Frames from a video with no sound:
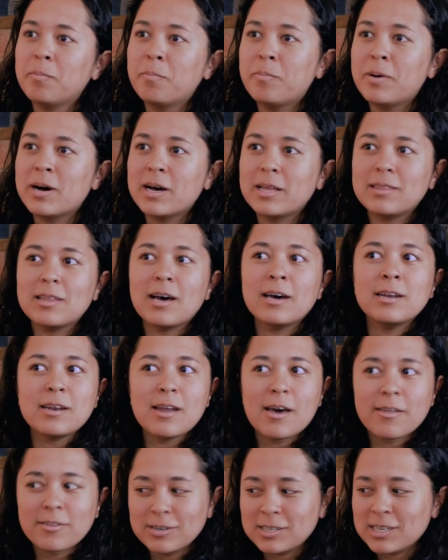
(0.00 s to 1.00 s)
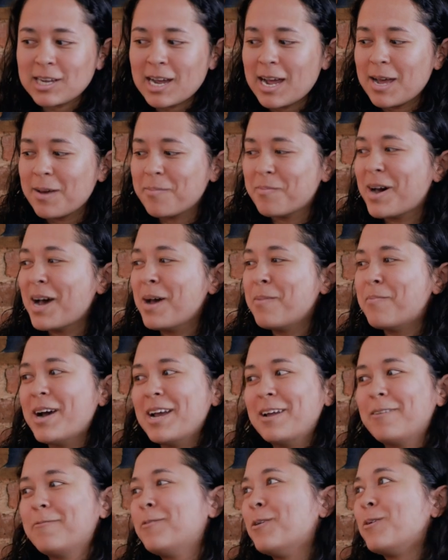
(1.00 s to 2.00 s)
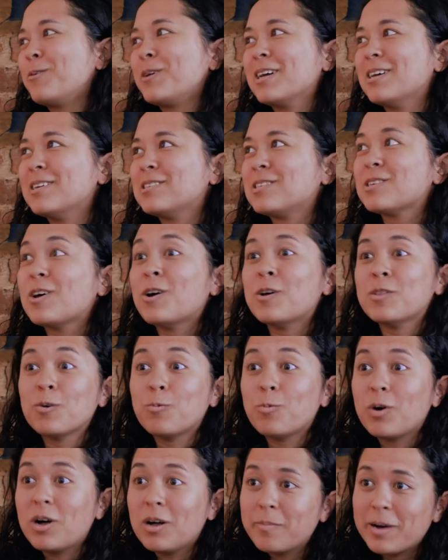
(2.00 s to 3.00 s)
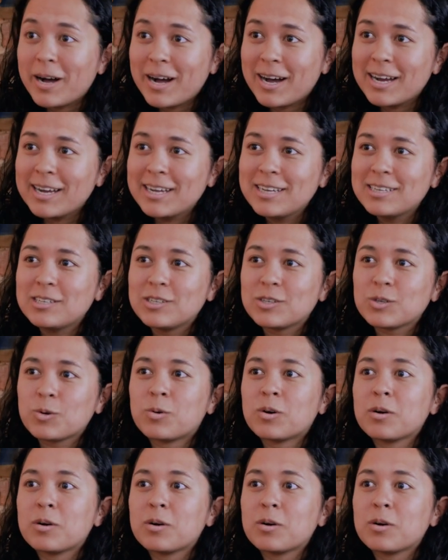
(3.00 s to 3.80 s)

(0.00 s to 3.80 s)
But another time I might focus on the wall behind. Or